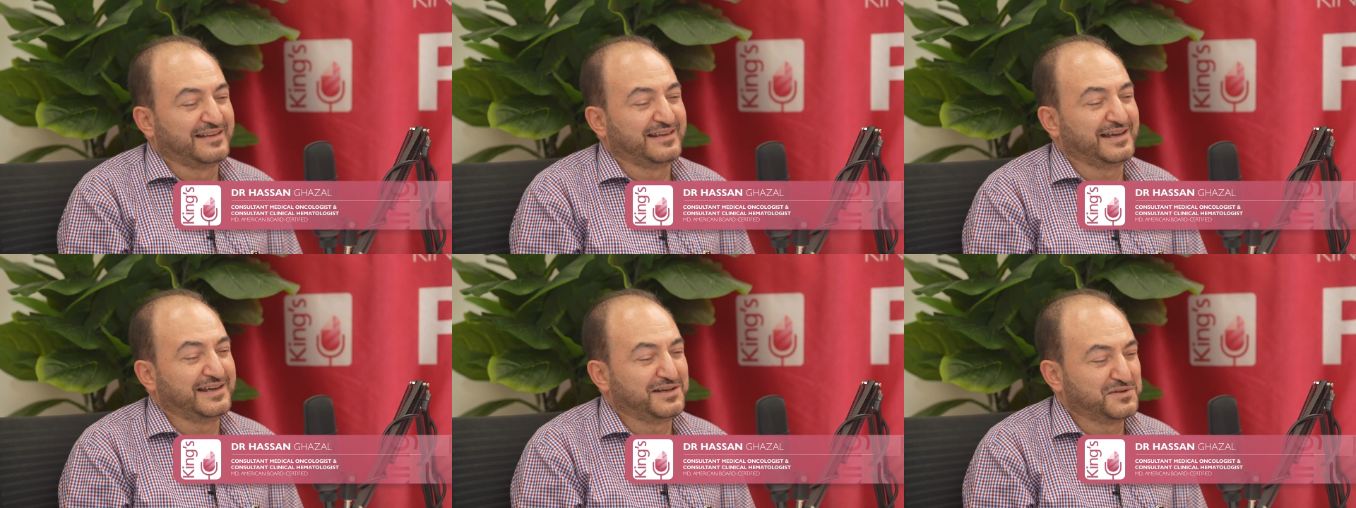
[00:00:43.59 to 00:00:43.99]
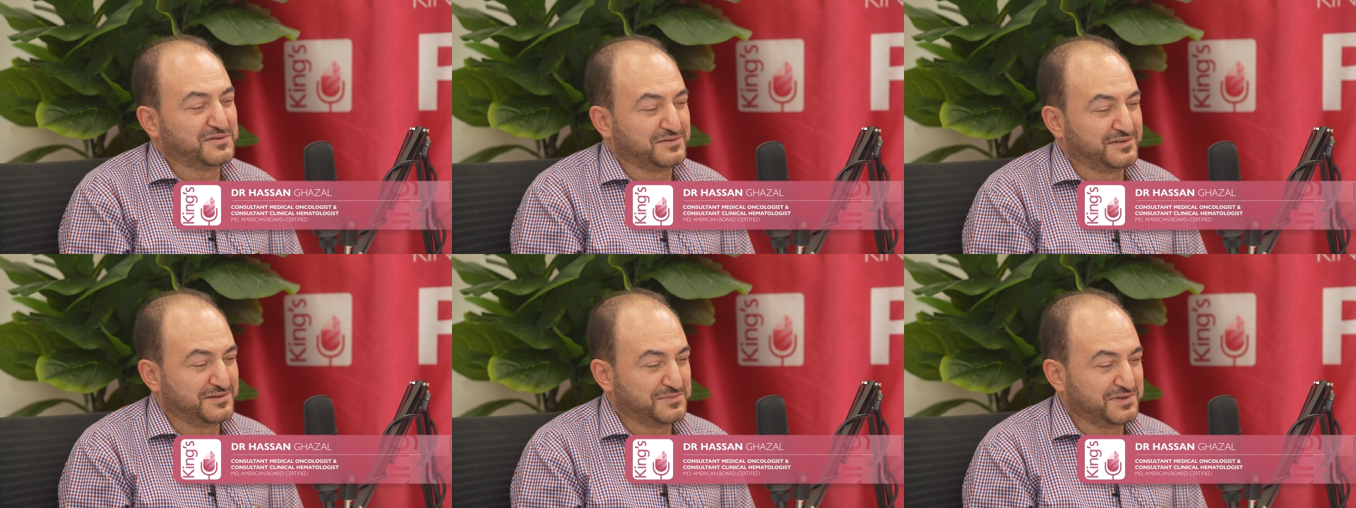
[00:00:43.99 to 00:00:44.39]
Thank you
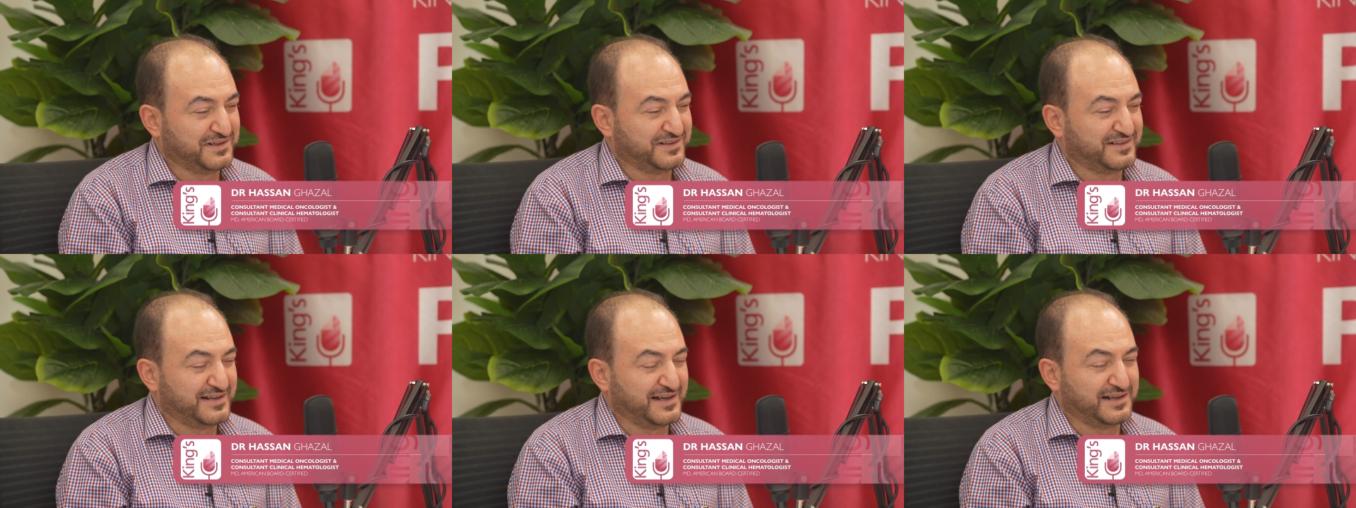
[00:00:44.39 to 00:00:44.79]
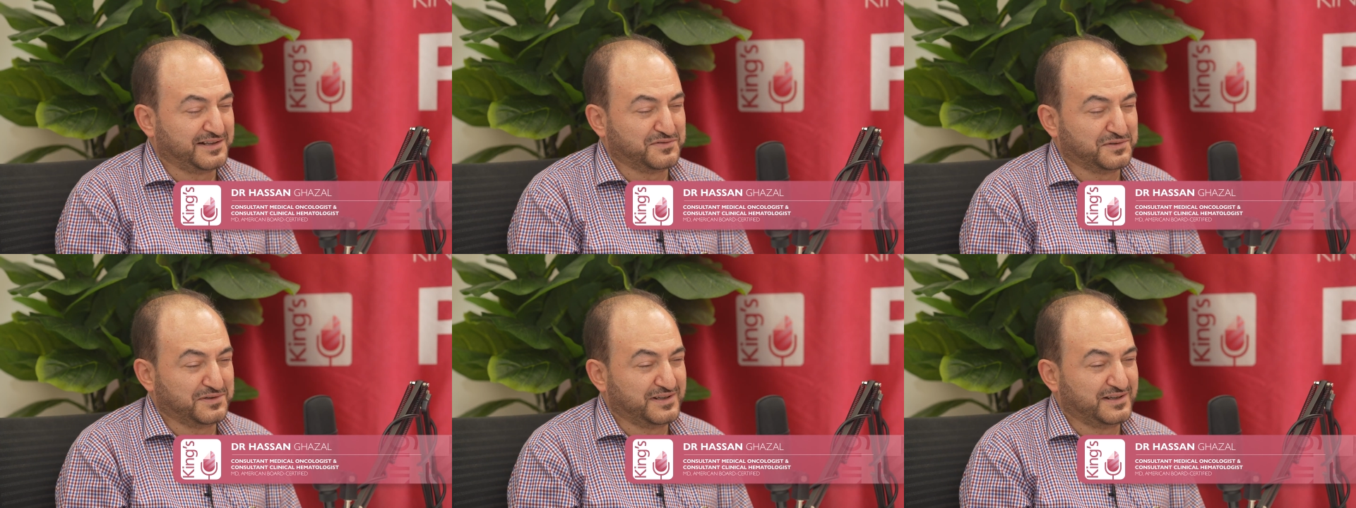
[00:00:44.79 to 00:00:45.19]
very much. Thanks
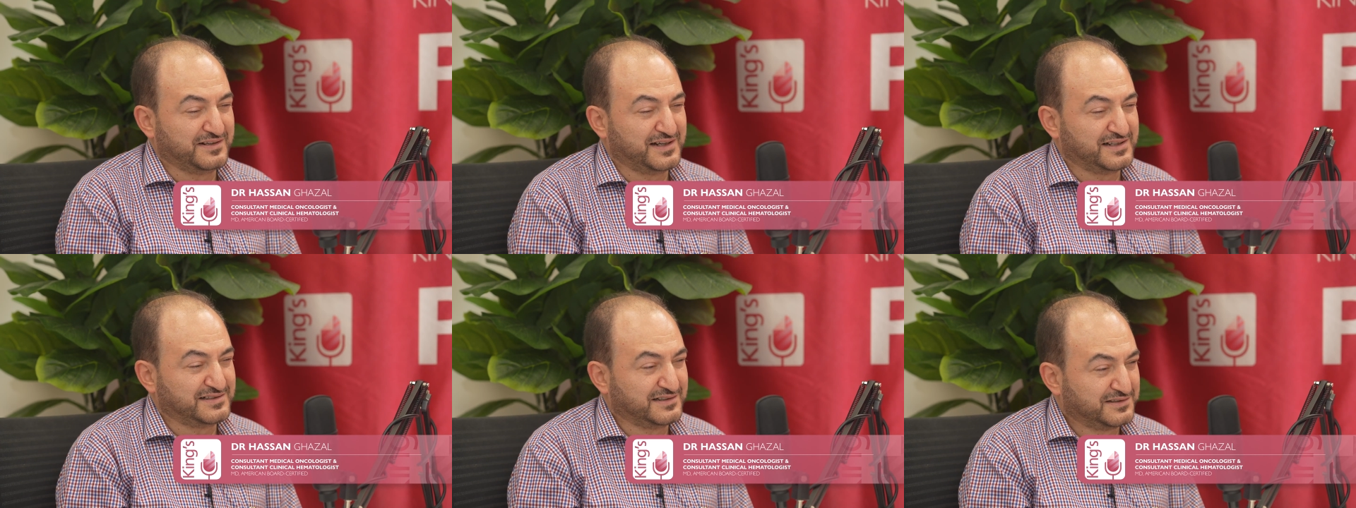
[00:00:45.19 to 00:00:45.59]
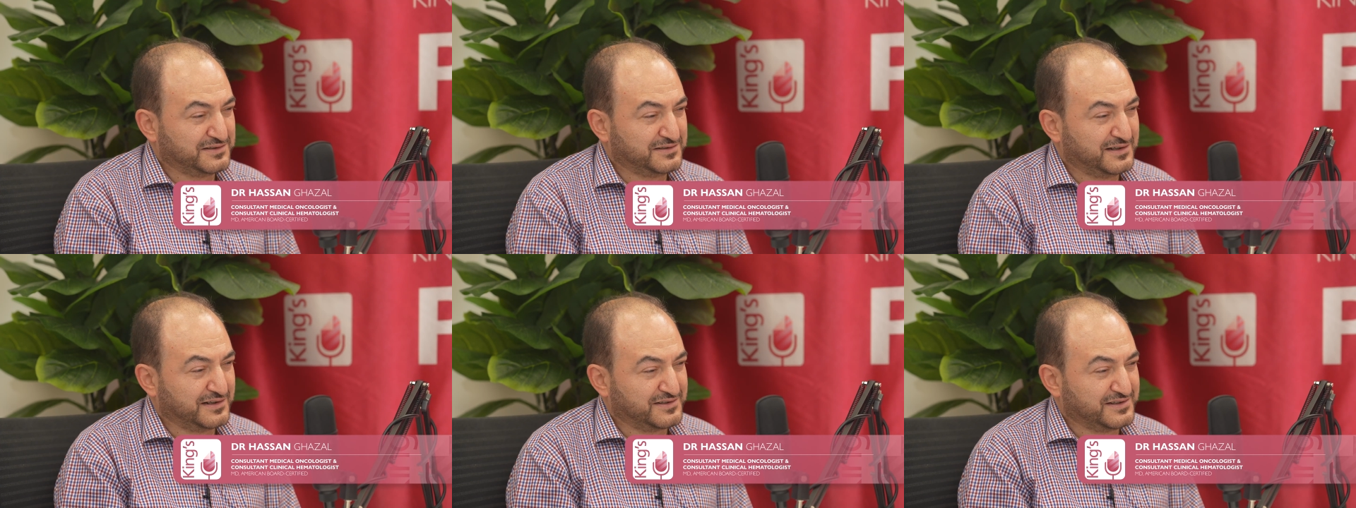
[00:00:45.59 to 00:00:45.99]
for the nice
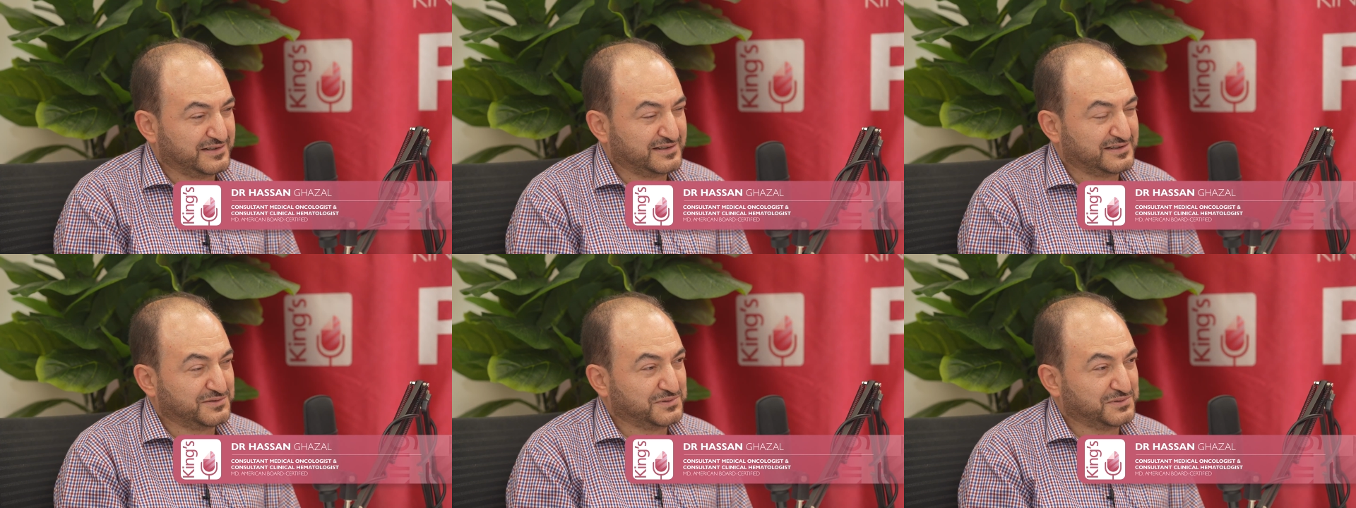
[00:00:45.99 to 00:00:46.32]
introduction as